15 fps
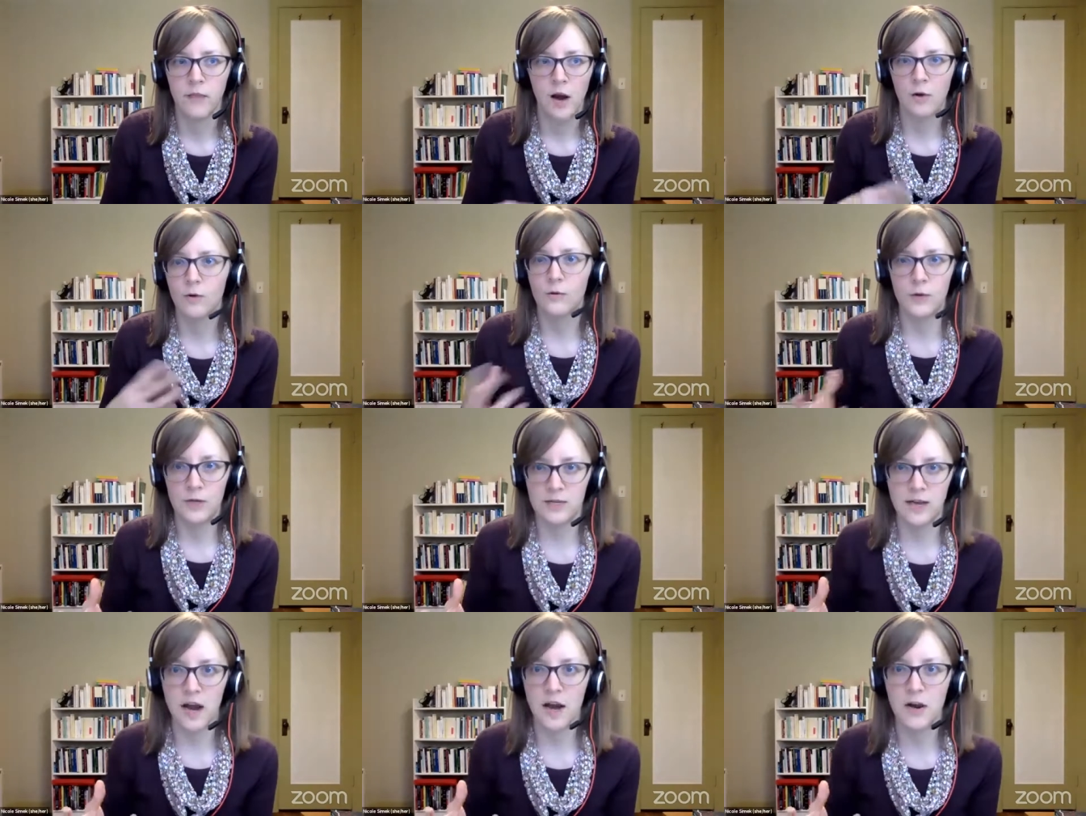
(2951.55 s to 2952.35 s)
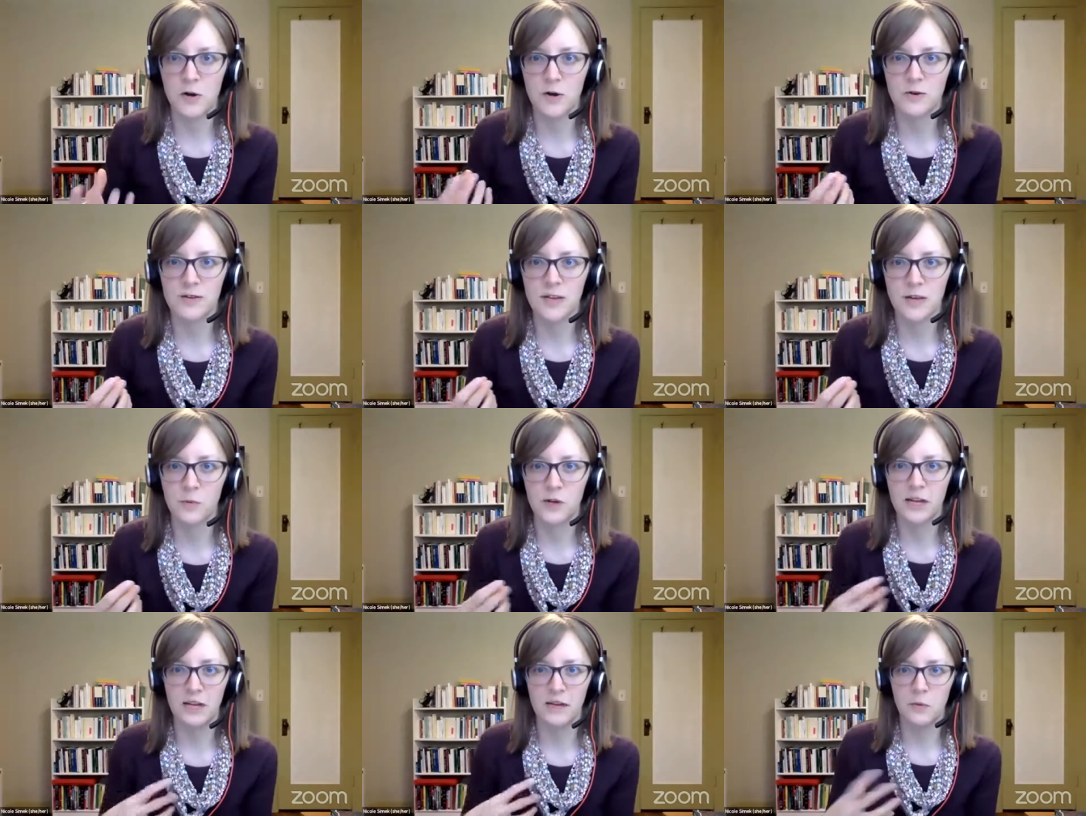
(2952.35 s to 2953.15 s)
own desires, and
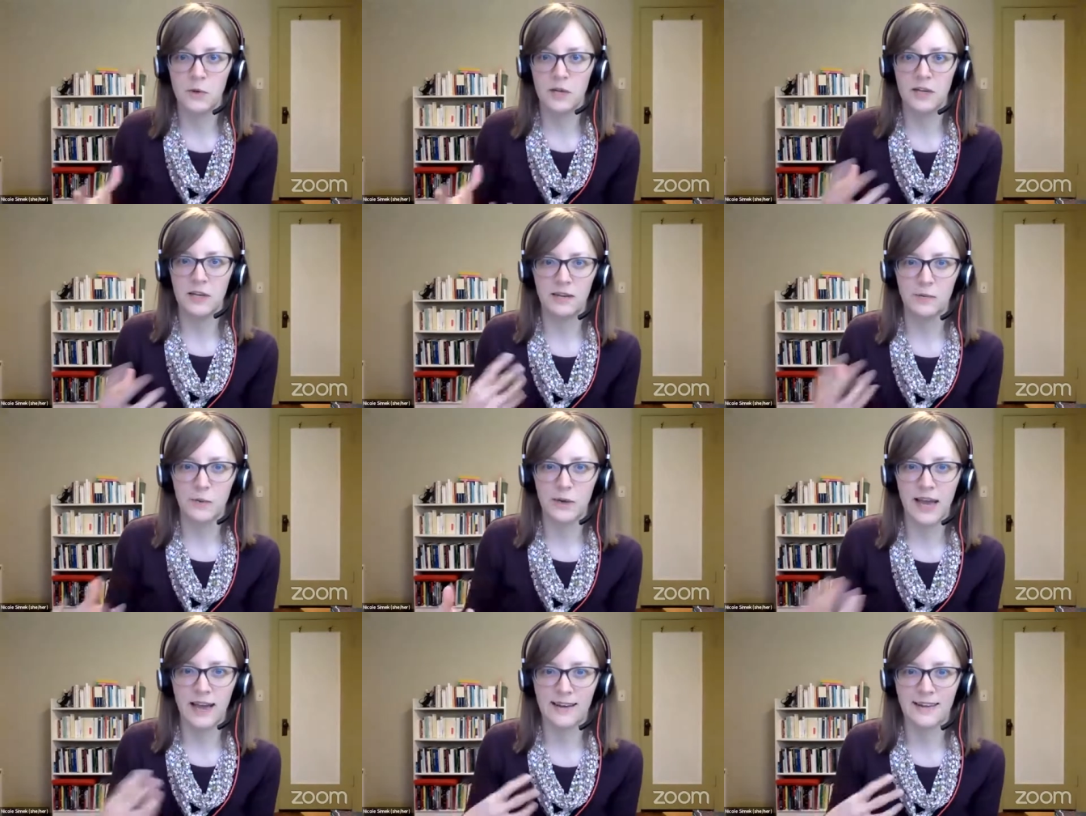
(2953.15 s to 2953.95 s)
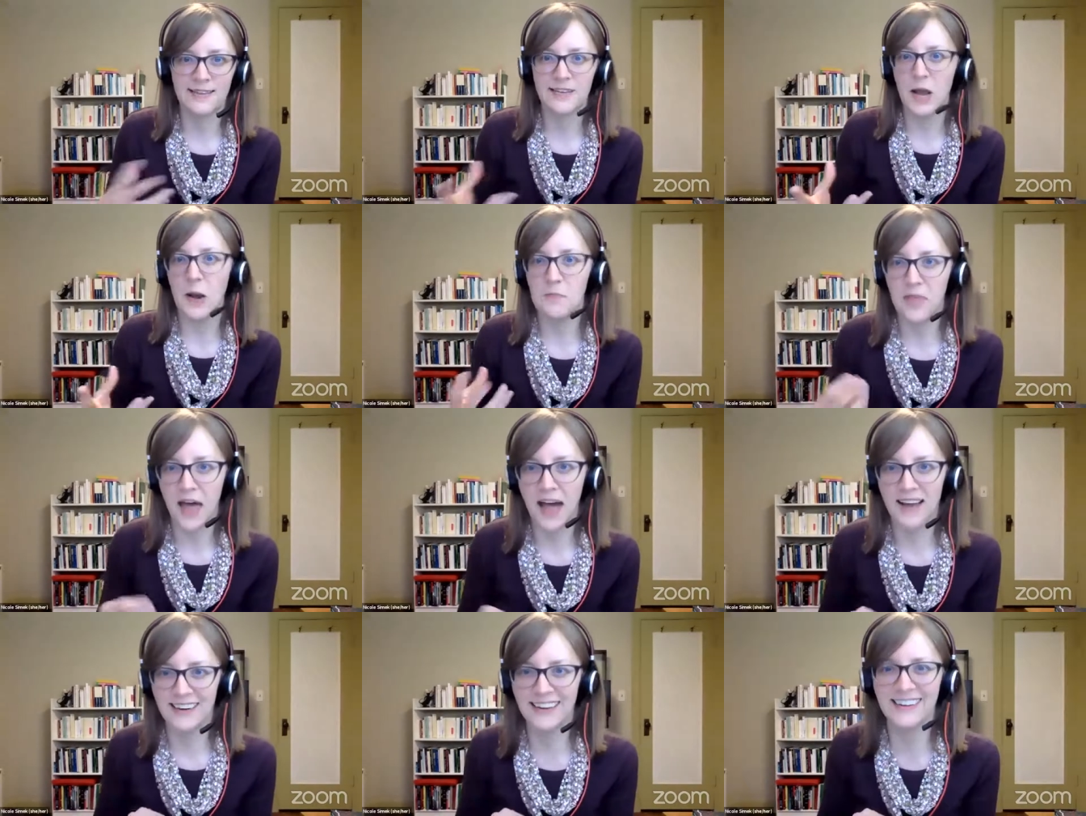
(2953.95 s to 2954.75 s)
we can't escape
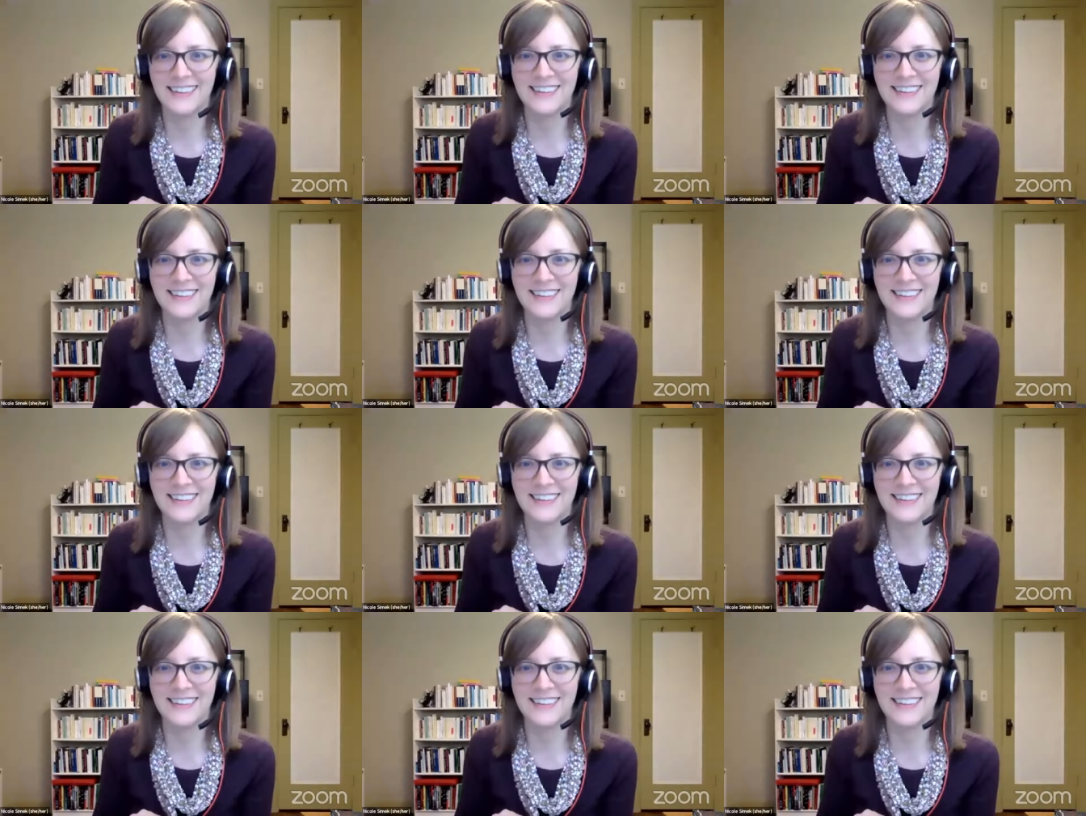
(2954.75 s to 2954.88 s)
that.